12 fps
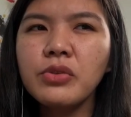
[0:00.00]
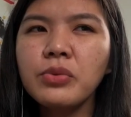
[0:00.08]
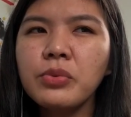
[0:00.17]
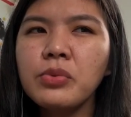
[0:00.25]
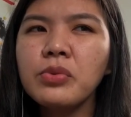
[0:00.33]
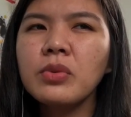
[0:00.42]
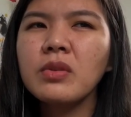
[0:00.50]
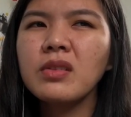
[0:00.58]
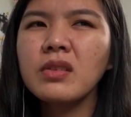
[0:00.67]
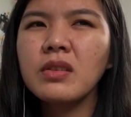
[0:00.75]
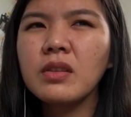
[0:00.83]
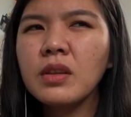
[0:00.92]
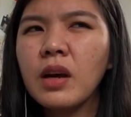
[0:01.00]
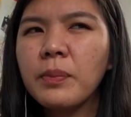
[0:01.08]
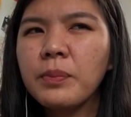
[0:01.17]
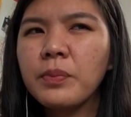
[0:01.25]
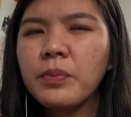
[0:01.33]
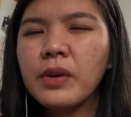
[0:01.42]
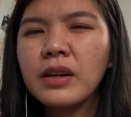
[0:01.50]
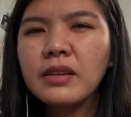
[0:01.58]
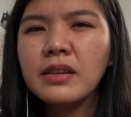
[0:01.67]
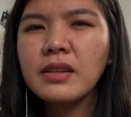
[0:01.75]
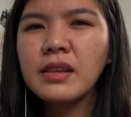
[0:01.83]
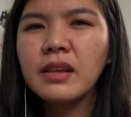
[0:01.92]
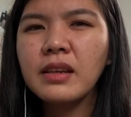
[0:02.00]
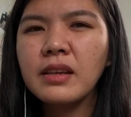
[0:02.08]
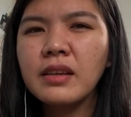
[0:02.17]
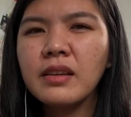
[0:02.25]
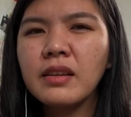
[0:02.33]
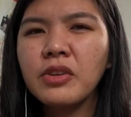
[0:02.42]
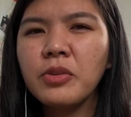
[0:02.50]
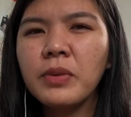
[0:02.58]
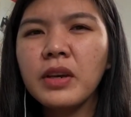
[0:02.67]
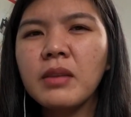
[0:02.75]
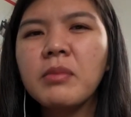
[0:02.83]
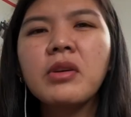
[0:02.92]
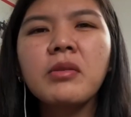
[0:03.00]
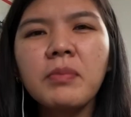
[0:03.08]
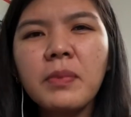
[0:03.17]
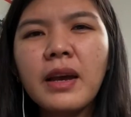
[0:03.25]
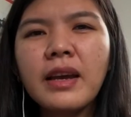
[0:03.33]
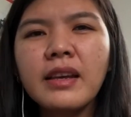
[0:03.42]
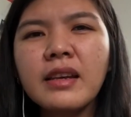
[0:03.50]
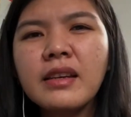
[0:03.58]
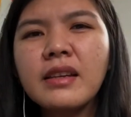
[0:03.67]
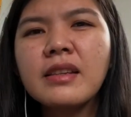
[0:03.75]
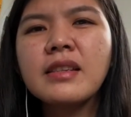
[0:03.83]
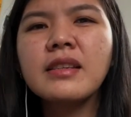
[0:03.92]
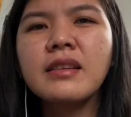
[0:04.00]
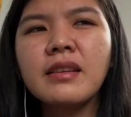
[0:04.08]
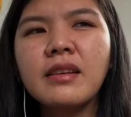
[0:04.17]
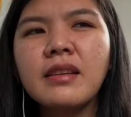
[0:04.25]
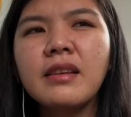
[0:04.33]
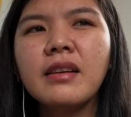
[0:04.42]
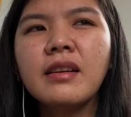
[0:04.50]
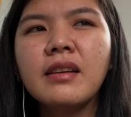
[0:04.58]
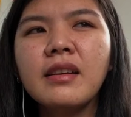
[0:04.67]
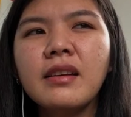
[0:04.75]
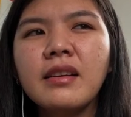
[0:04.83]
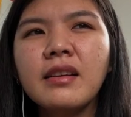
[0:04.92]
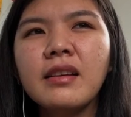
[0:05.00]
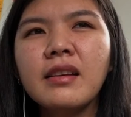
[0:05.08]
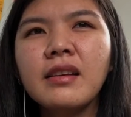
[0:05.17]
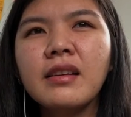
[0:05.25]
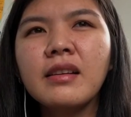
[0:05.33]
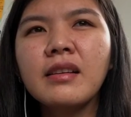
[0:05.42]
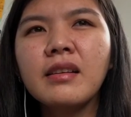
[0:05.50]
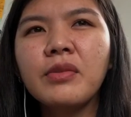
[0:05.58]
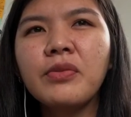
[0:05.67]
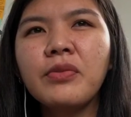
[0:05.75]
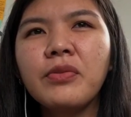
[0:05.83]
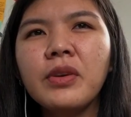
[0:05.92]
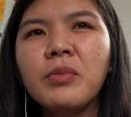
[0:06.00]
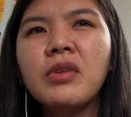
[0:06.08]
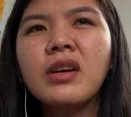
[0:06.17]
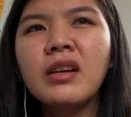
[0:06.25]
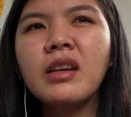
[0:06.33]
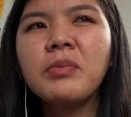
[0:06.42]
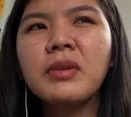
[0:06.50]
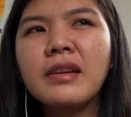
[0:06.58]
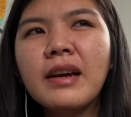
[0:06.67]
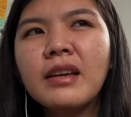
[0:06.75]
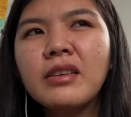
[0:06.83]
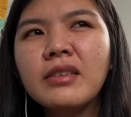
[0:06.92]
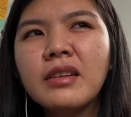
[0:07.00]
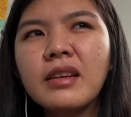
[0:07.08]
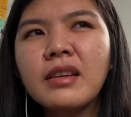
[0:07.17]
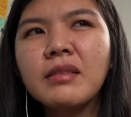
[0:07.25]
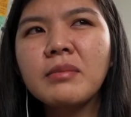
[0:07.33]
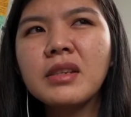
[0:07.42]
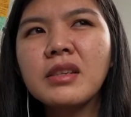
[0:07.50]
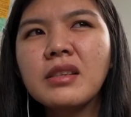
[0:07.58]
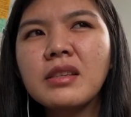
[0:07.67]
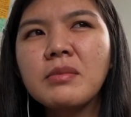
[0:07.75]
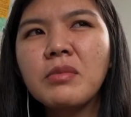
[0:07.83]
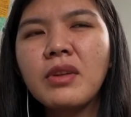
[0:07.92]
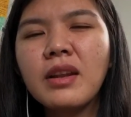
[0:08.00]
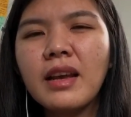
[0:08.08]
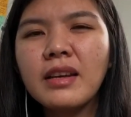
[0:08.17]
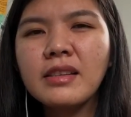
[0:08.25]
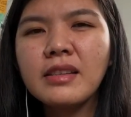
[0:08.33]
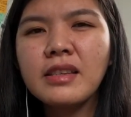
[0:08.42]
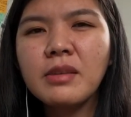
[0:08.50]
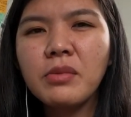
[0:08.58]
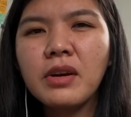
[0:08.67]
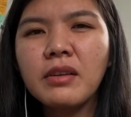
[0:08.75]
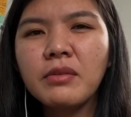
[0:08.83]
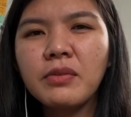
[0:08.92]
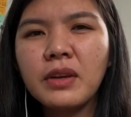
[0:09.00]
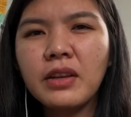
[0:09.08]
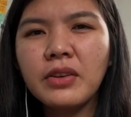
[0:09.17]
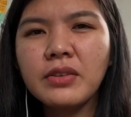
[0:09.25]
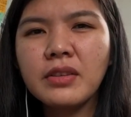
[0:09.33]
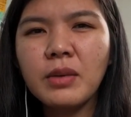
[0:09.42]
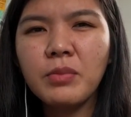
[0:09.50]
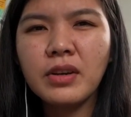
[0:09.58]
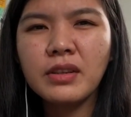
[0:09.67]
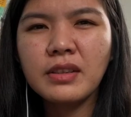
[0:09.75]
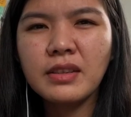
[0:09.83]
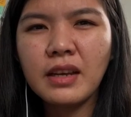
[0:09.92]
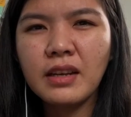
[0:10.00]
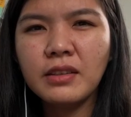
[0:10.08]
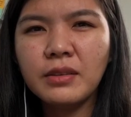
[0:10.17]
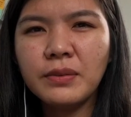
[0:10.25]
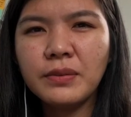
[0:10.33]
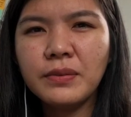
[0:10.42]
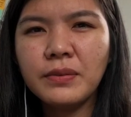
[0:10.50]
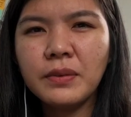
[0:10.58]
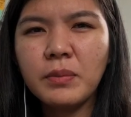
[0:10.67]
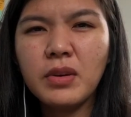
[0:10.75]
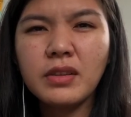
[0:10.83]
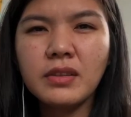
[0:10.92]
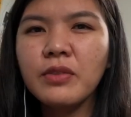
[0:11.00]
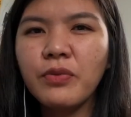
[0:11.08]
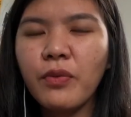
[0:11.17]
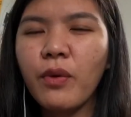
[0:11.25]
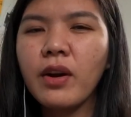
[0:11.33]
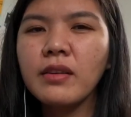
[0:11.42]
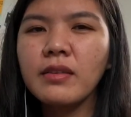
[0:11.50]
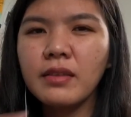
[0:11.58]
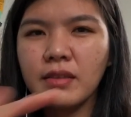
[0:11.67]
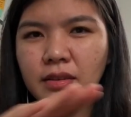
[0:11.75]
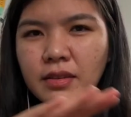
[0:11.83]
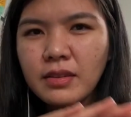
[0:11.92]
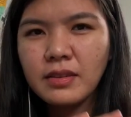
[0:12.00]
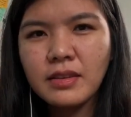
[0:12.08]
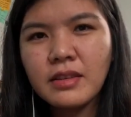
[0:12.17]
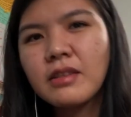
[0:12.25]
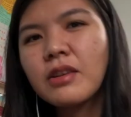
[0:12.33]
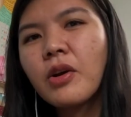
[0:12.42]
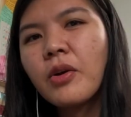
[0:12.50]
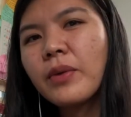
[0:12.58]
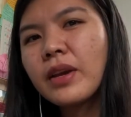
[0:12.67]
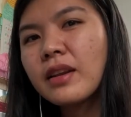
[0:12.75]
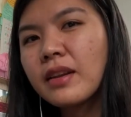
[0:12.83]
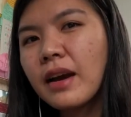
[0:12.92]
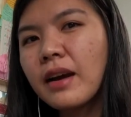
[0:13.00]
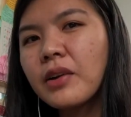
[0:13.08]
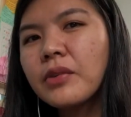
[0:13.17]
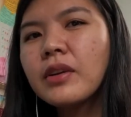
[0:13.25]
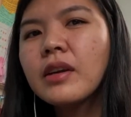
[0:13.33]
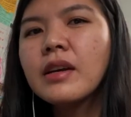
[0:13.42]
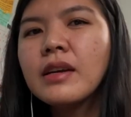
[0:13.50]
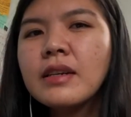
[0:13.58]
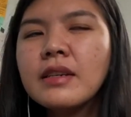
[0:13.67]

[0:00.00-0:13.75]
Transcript: you stop practicing, and then you become compliant, and then if imuhang ipadayon kay mas mulas, imuhang values, imuhang self, imuhang self-worth is going down.